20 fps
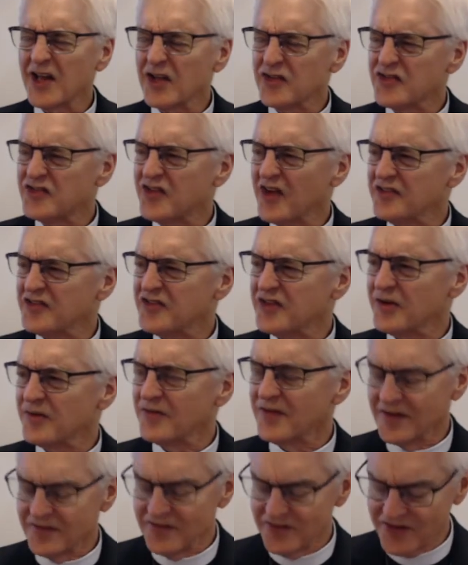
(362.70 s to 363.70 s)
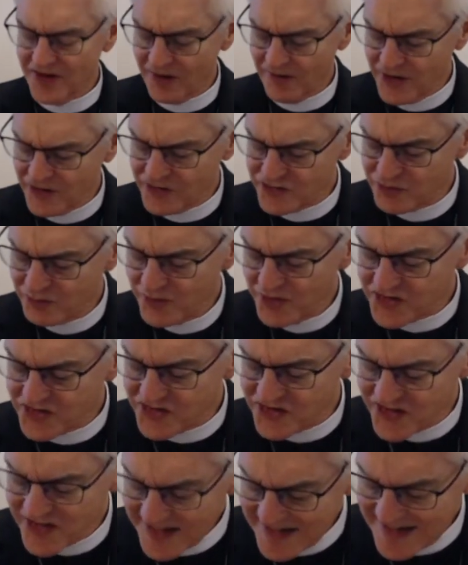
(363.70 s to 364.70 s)
it says here that Darius
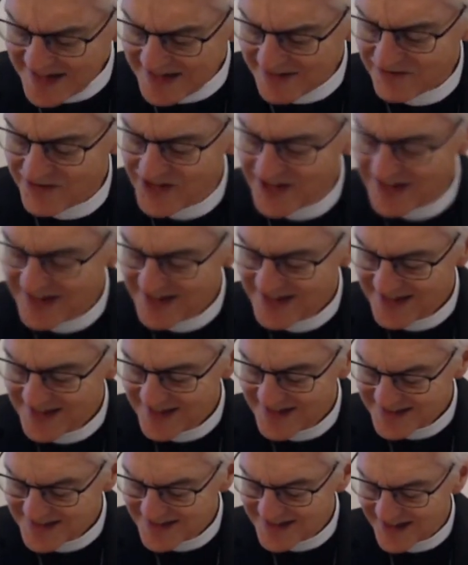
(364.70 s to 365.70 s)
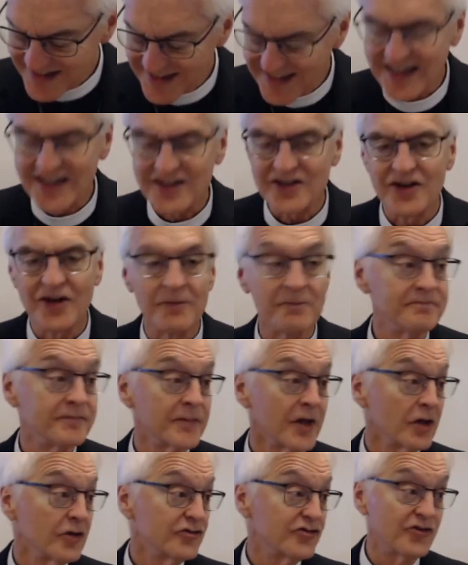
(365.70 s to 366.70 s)
received the kingdom.
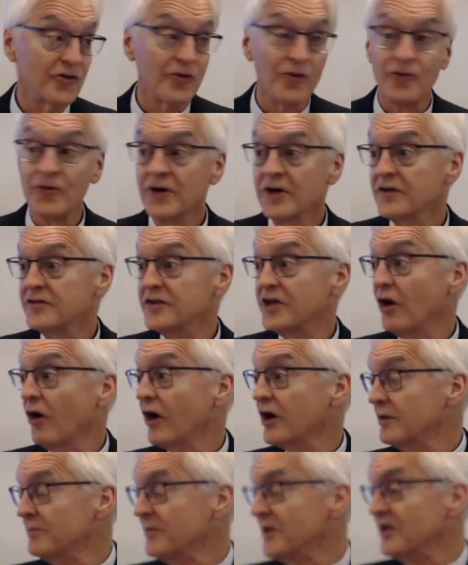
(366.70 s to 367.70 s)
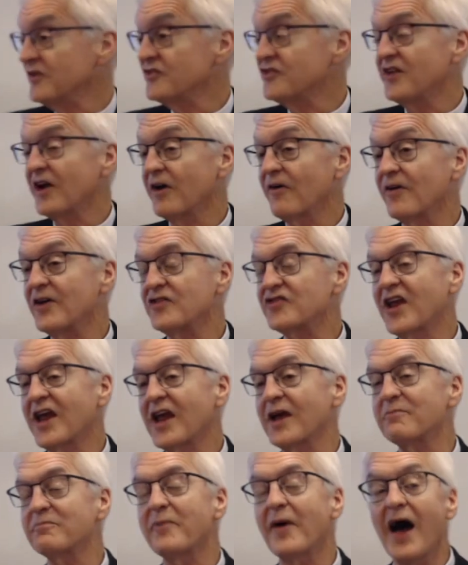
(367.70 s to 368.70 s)
So the argument is Darius
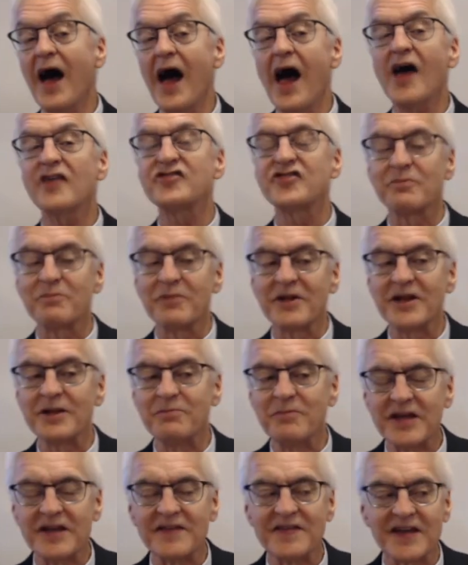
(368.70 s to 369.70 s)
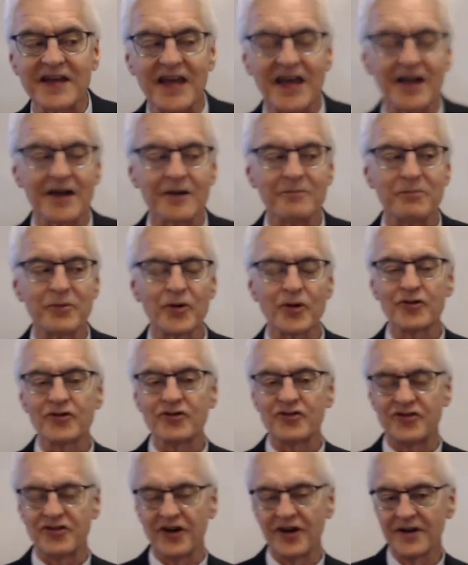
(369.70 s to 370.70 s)
can't possibly be the king of
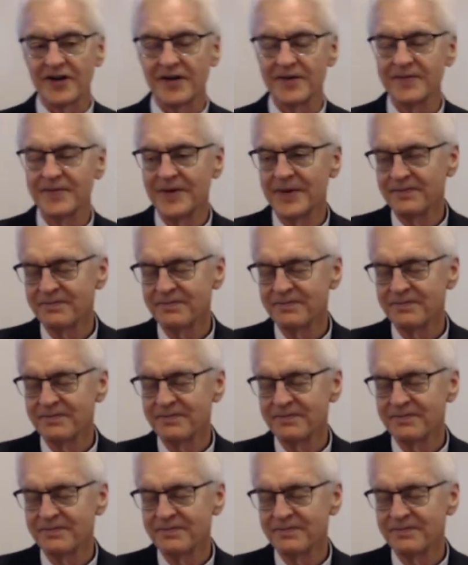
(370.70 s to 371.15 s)
Persia